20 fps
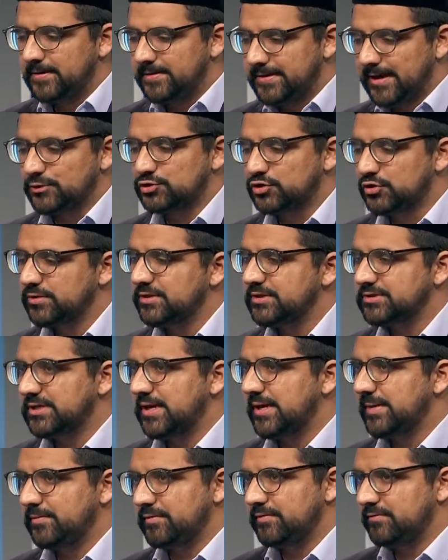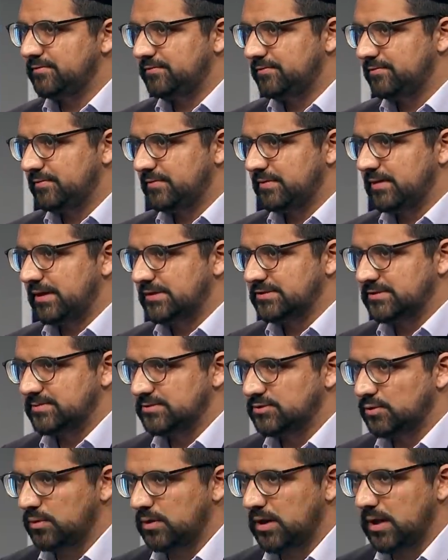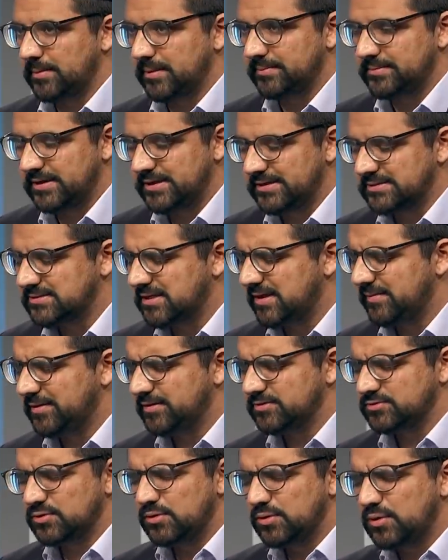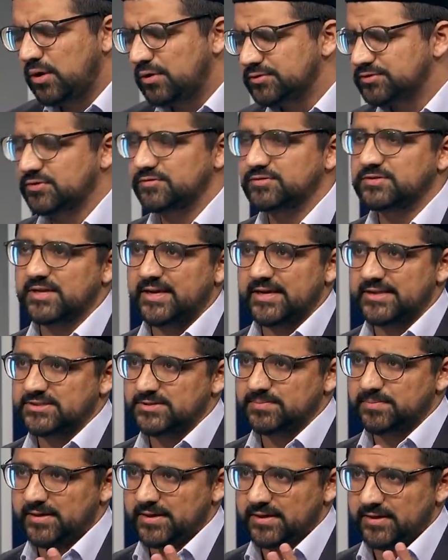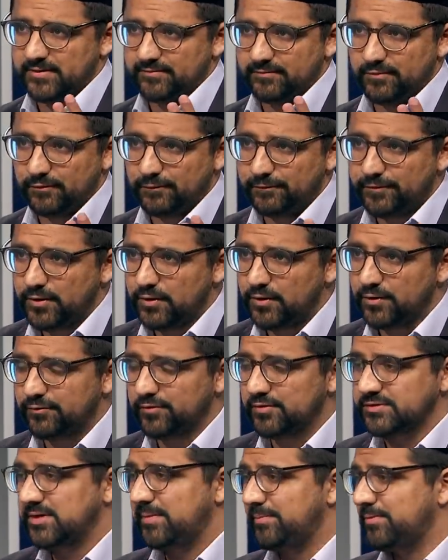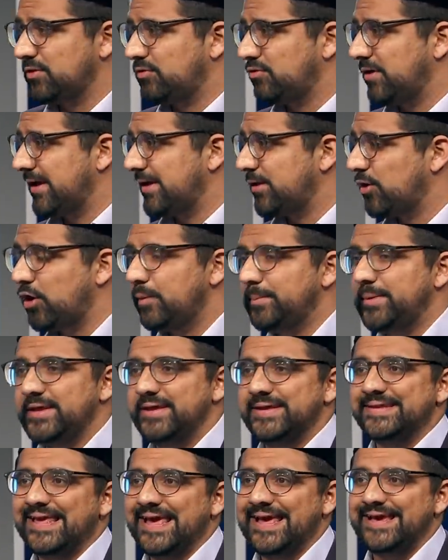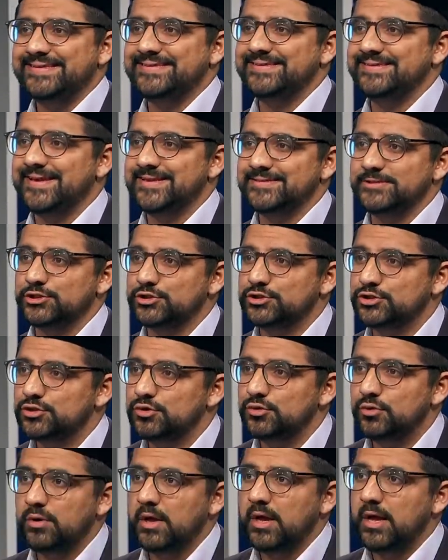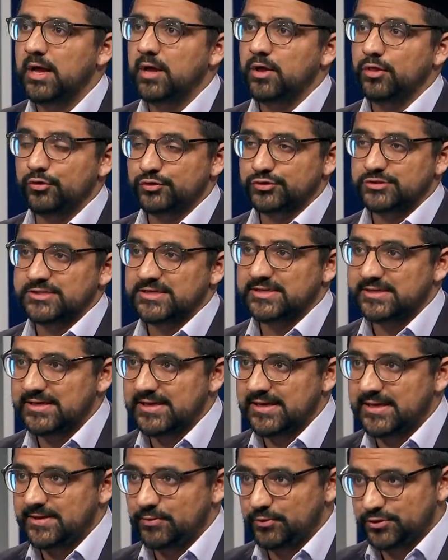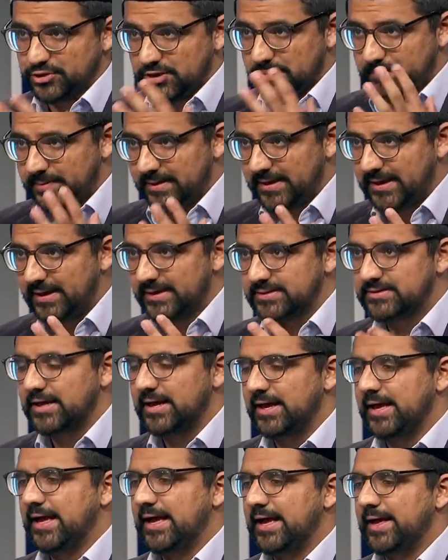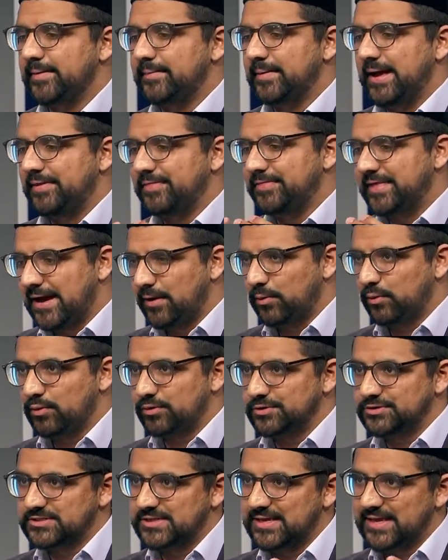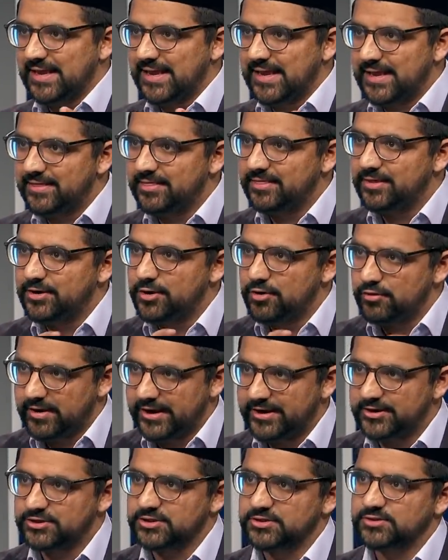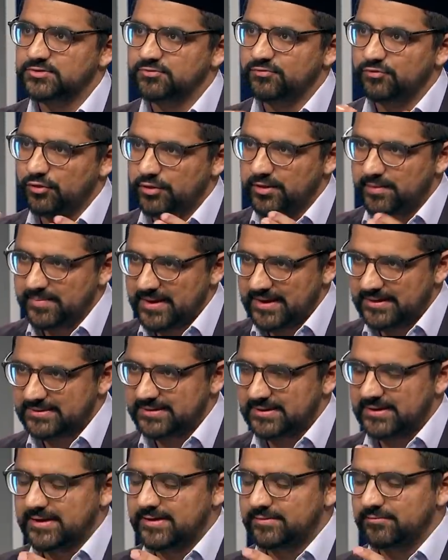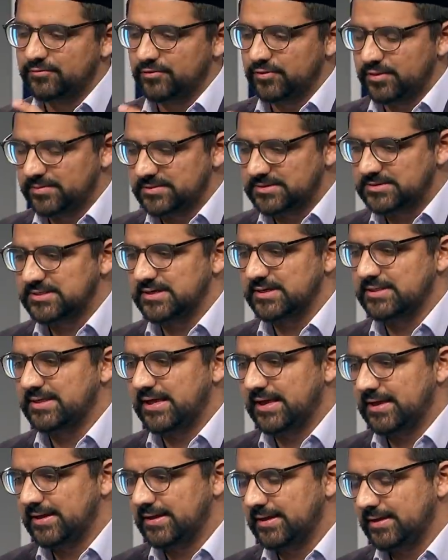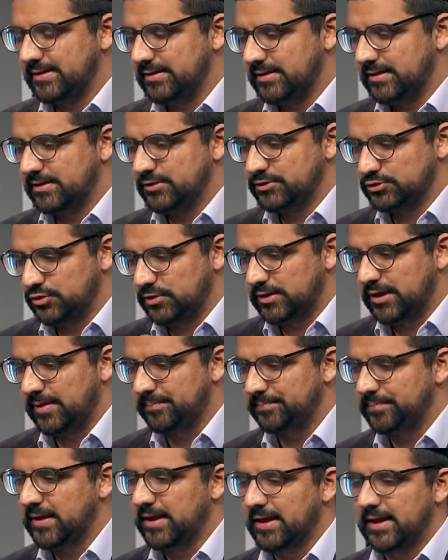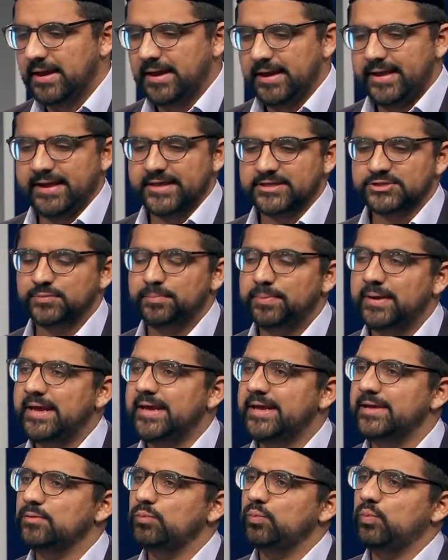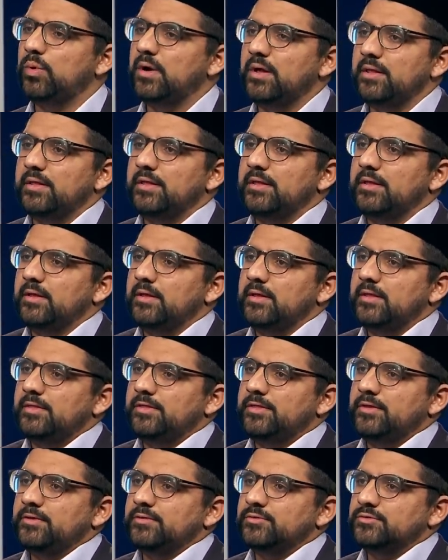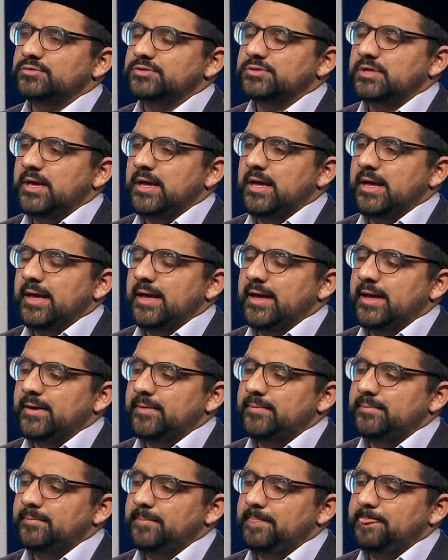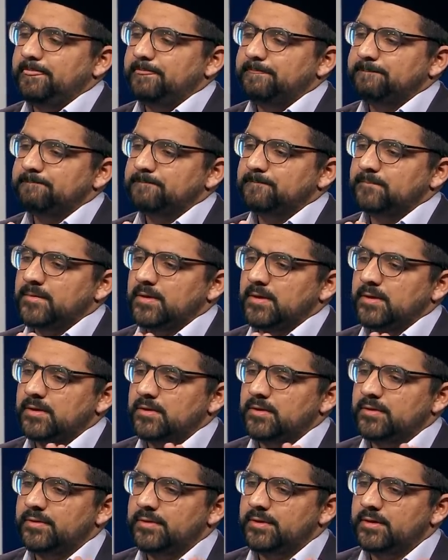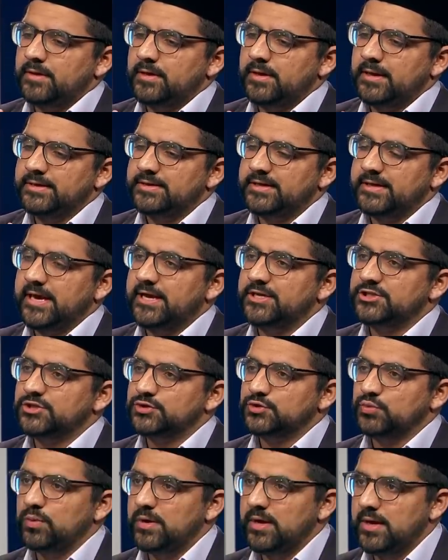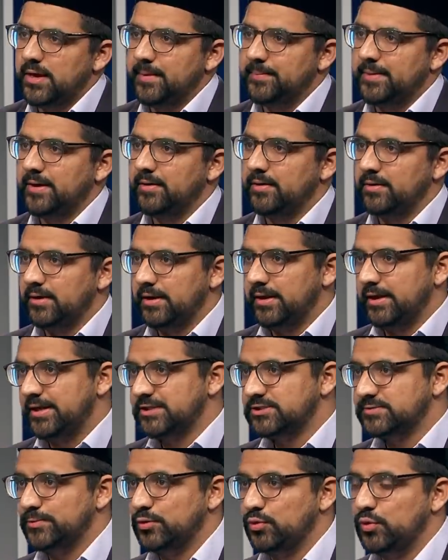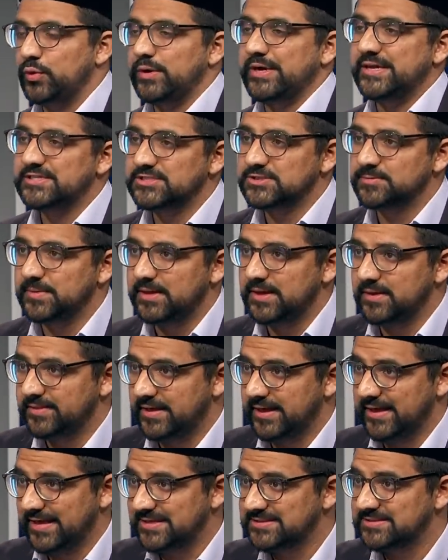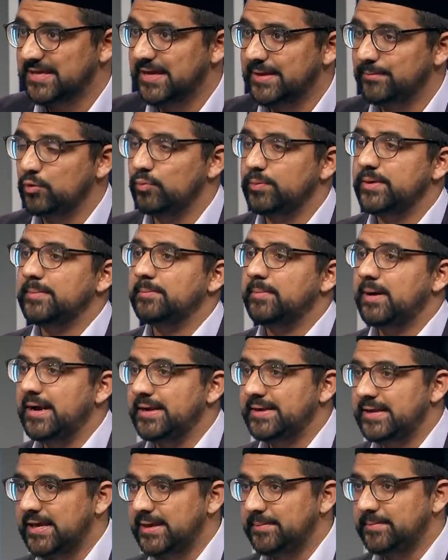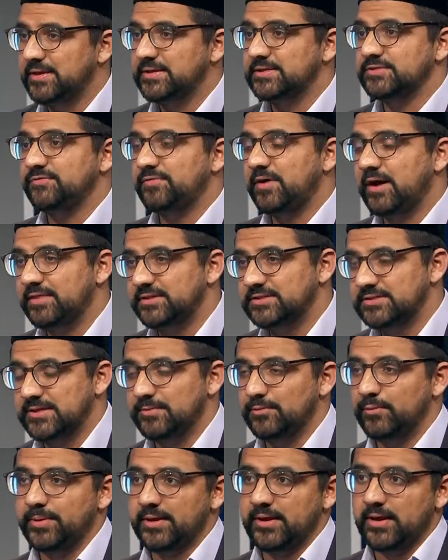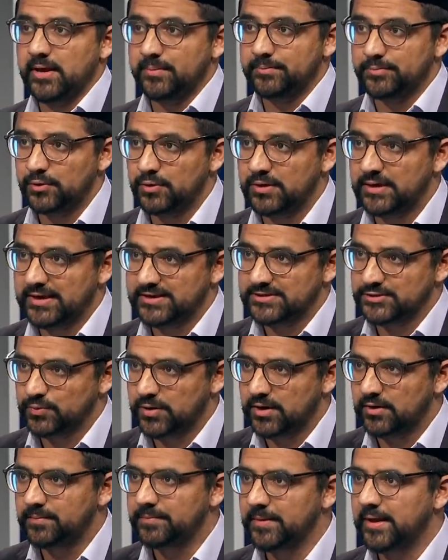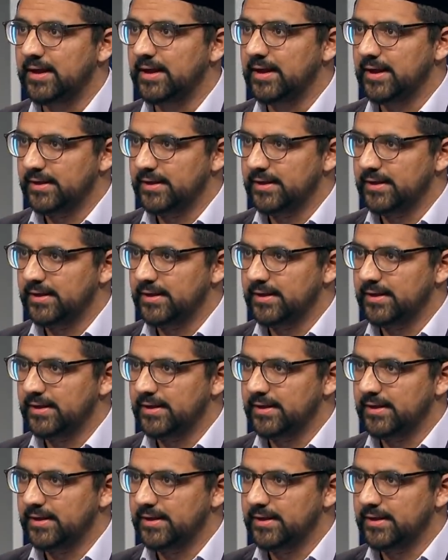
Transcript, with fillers: Now, during the time of Hazrat Mirza Ghulam Ahmad, there was lots of signs being fulfilled. For example, the Great Comet in eighteen eighty-two, Dhus-Saneen, which appeared, um, and that was in the narrations for the Mahdi and for the Masih that, uh, to come. He explained what those, um, you know, the indications were about Ismuhu Ismi, that his name will be my name, his father's name will be Abdullah as well.